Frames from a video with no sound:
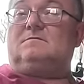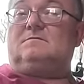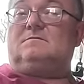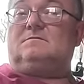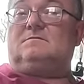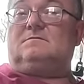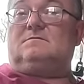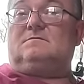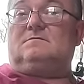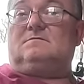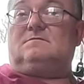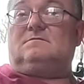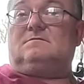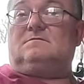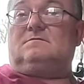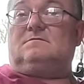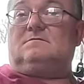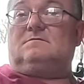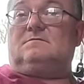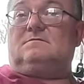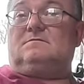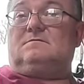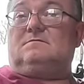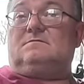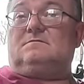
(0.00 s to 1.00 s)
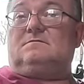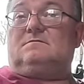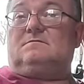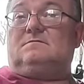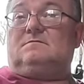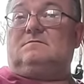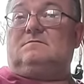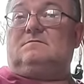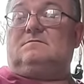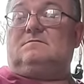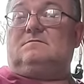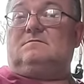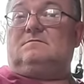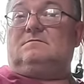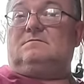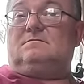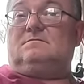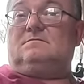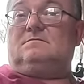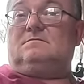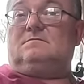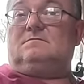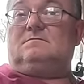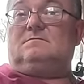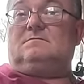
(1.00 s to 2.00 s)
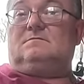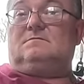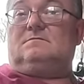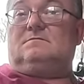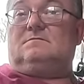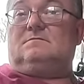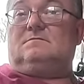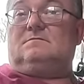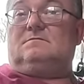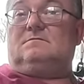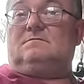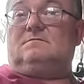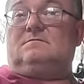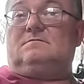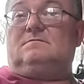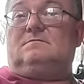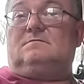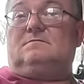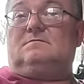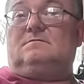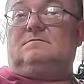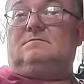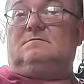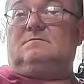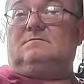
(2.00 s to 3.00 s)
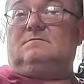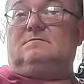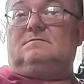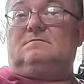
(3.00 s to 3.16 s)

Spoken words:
(not speaking)